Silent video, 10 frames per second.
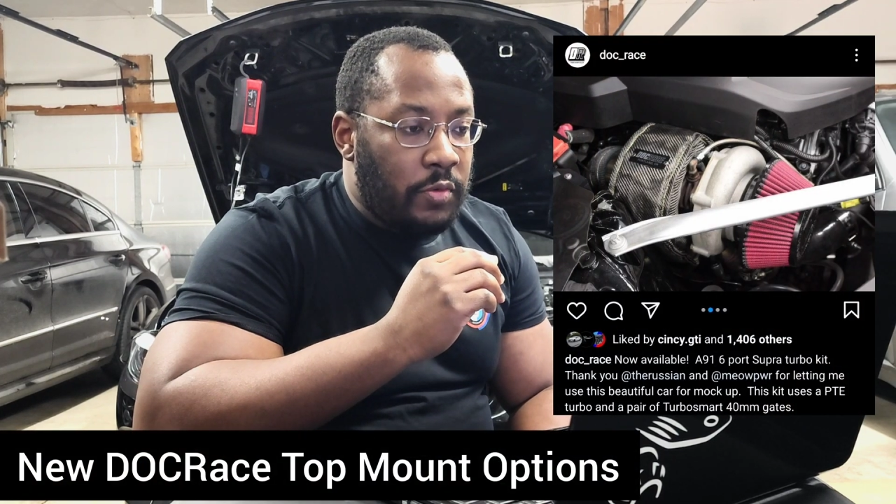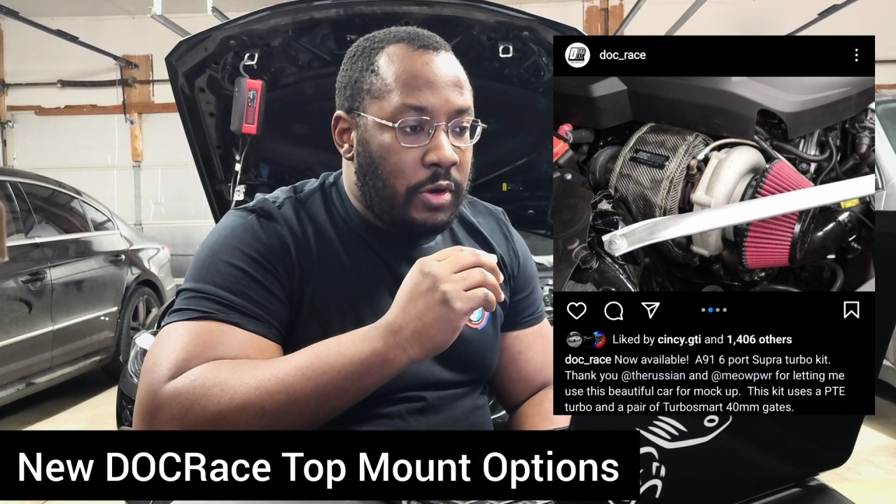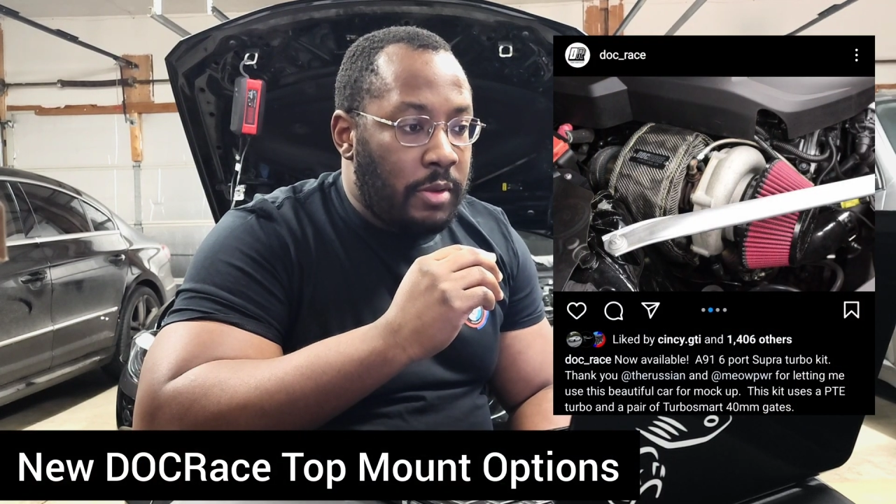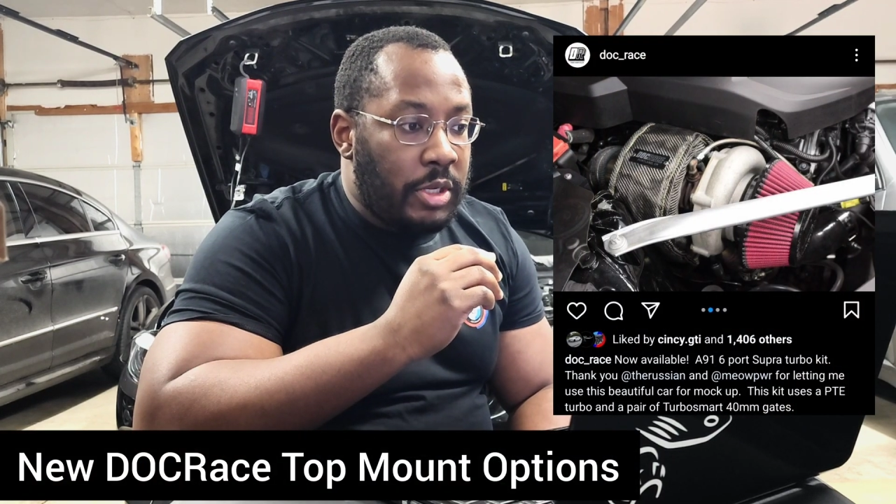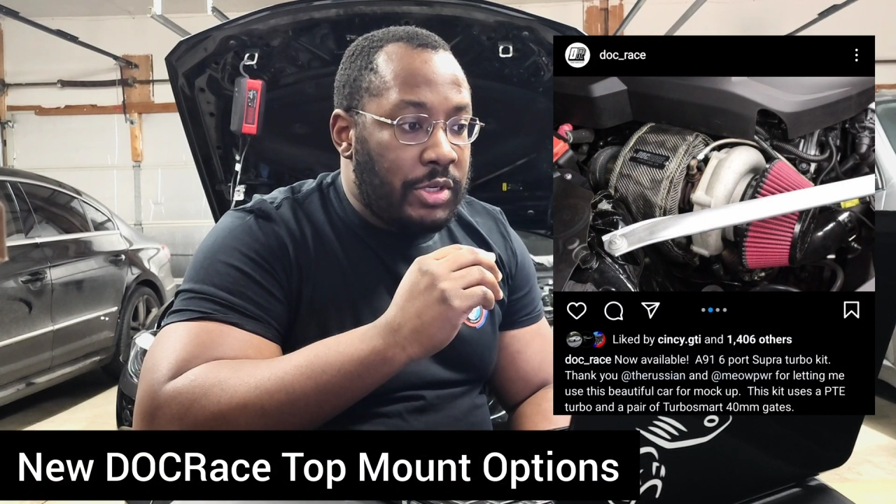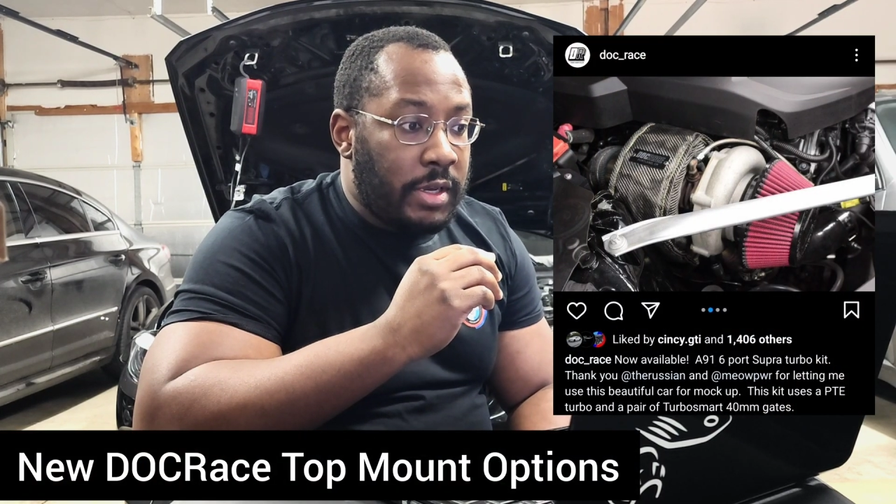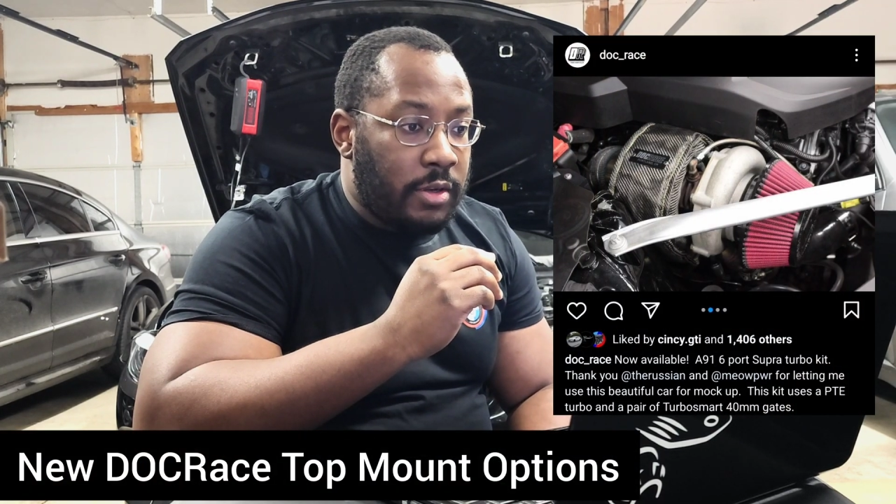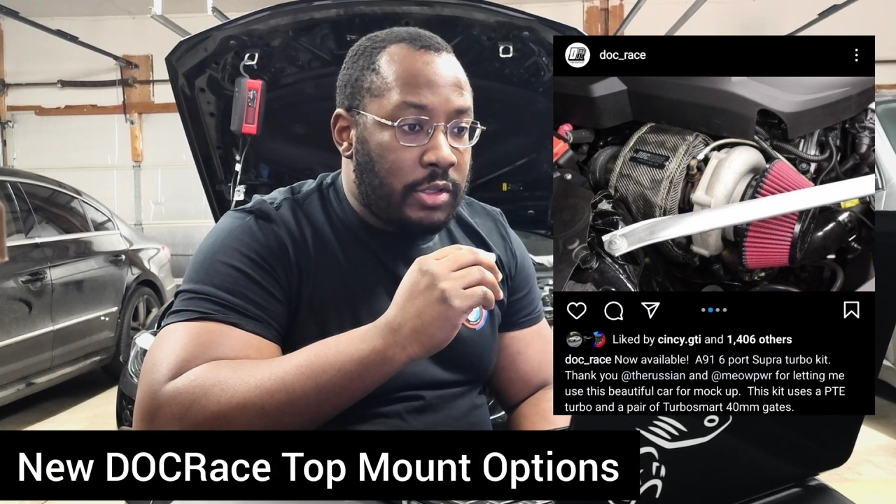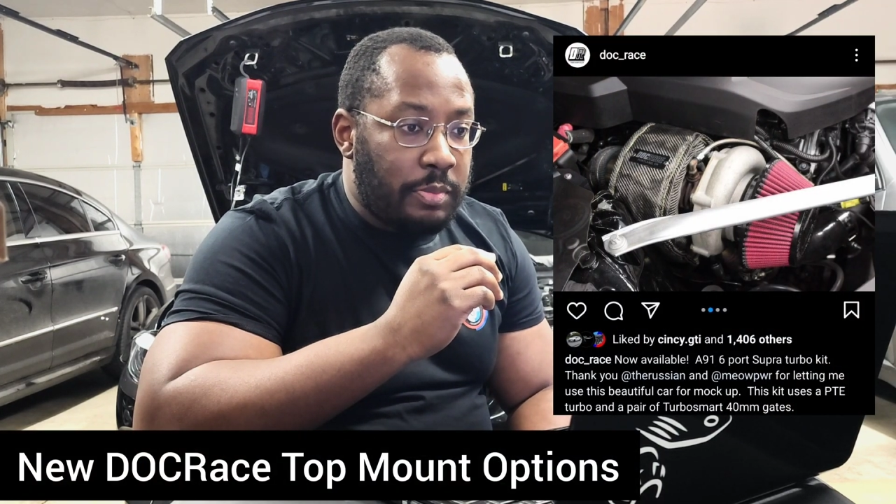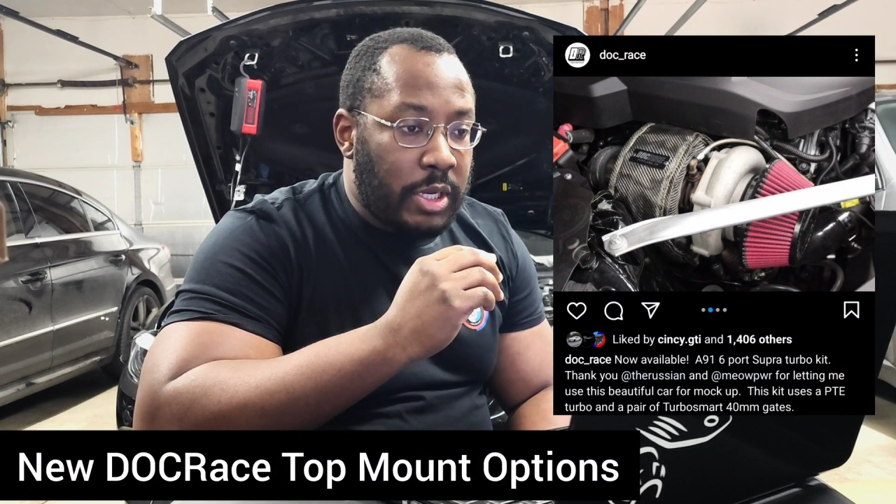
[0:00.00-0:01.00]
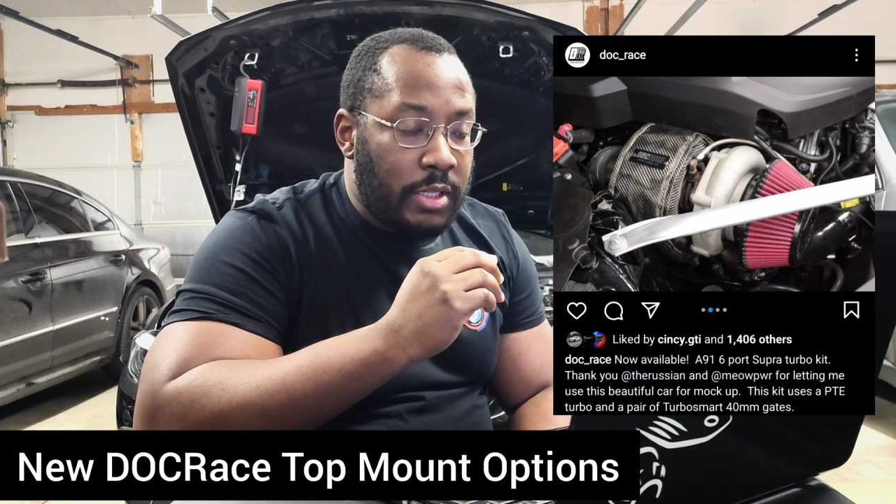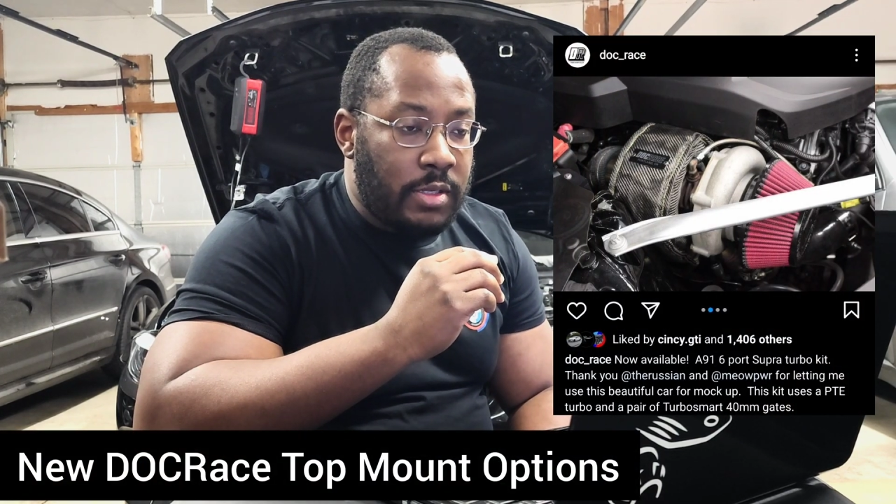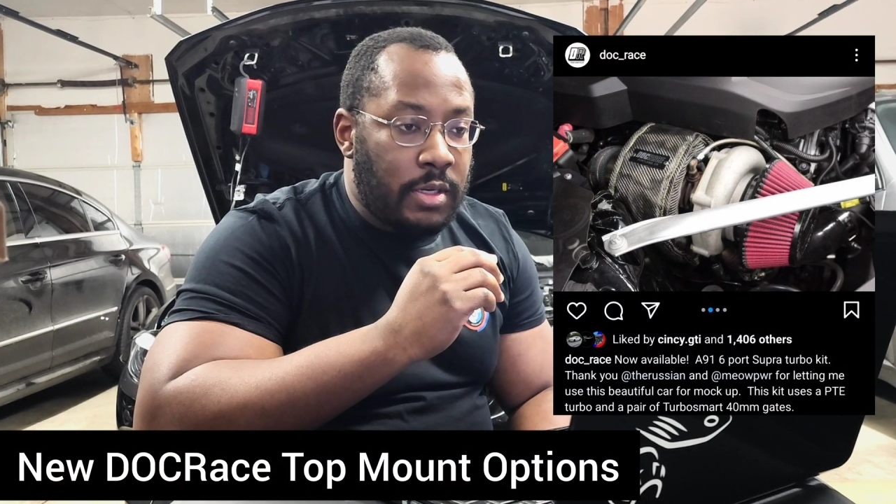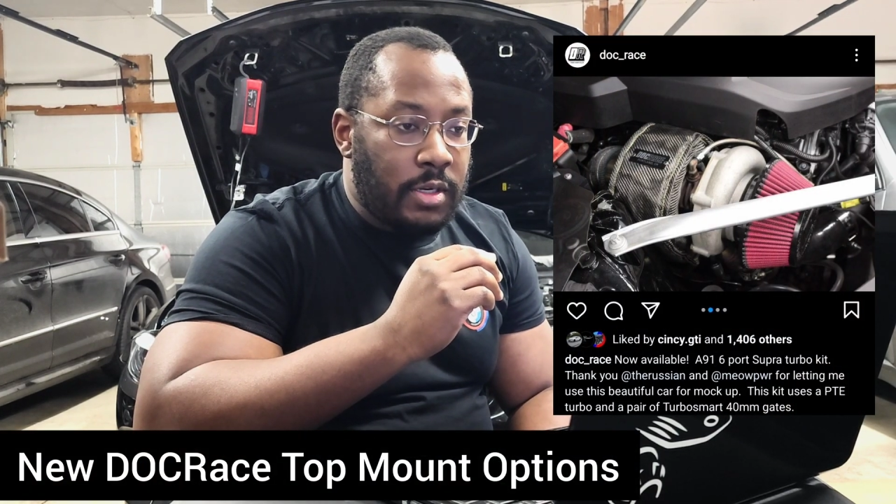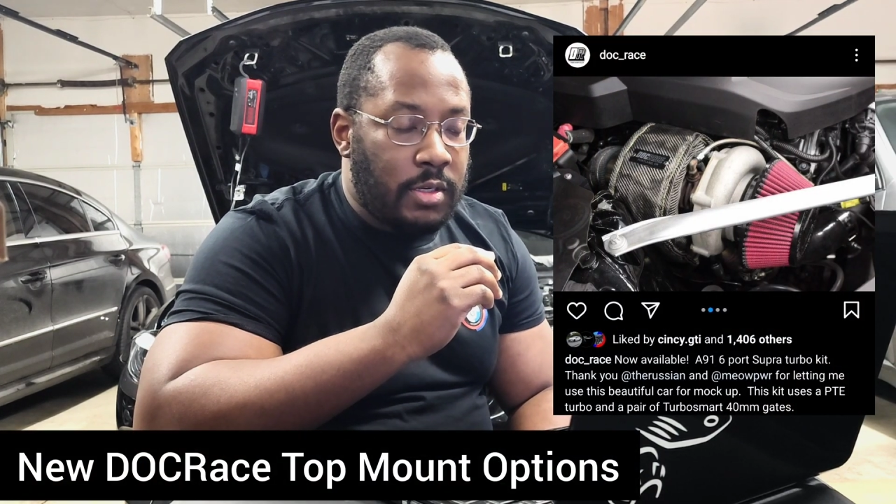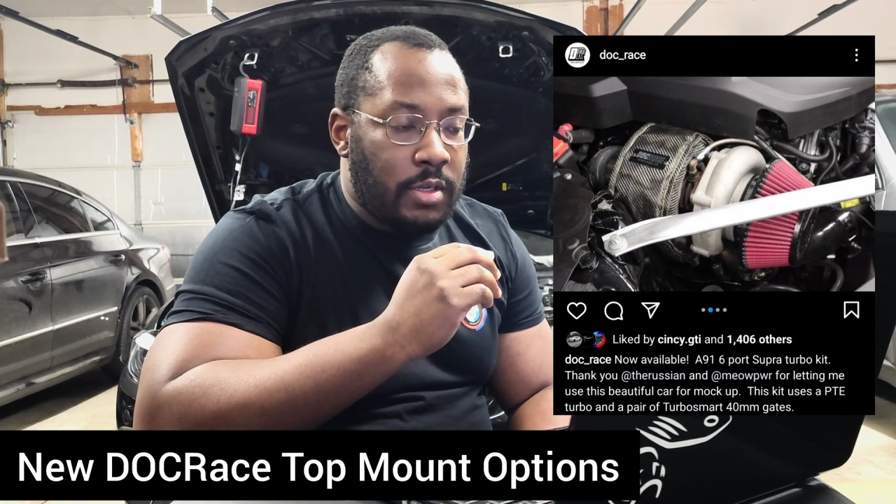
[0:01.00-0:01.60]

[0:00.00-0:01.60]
from a channel sponsor.